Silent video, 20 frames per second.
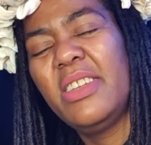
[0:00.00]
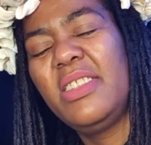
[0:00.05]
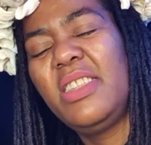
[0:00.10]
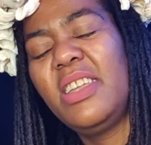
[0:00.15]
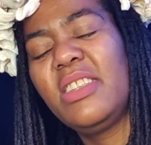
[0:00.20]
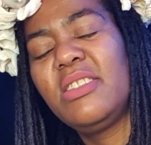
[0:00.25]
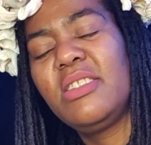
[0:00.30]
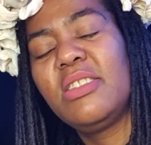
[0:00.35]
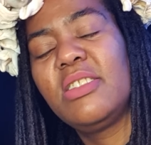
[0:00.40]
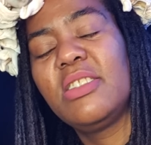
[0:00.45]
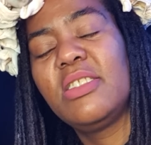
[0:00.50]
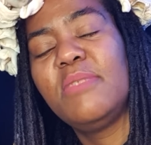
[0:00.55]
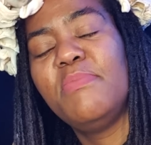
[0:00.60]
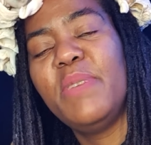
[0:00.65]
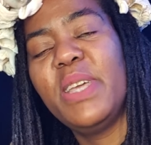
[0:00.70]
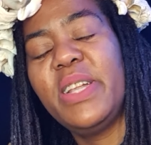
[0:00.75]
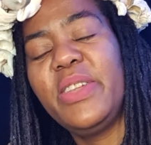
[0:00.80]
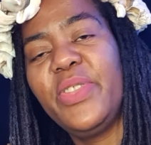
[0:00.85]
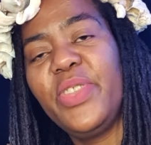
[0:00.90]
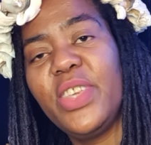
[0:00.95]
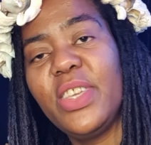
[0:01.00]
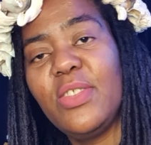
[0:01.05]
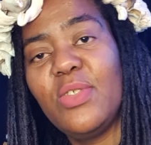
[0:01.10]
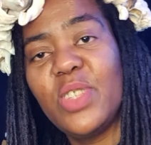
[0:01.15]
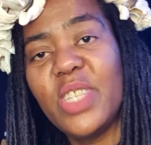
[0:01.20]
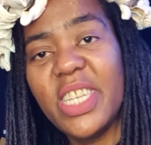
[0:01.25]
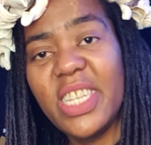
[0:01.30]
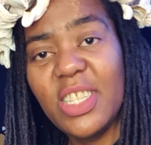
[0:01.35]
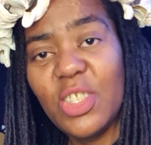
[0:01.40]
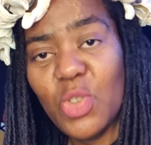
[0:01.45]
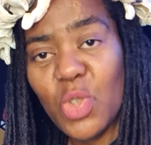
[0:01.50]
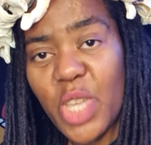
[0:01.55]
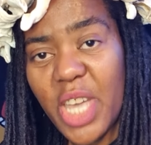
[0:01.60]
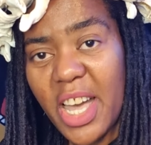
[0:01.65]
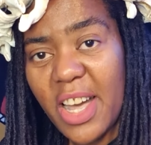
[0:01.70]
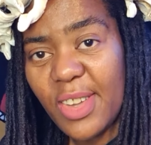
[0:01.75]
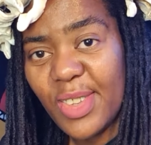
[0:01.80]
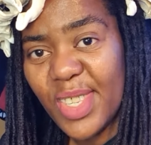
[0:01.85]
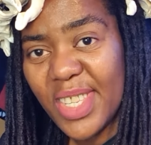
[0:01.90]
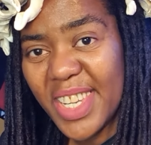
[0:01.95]
that smell thing you take it to the
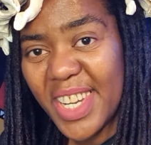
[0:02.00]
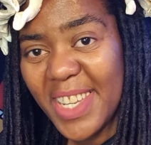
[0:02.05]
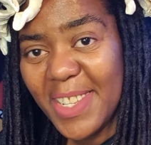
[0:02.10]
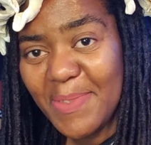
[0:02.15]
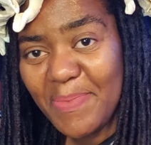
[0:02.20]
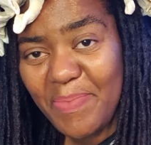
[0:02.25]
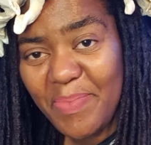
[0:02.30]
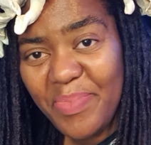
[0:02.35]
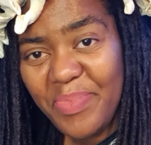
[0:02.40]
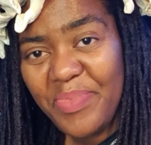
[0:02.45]
house right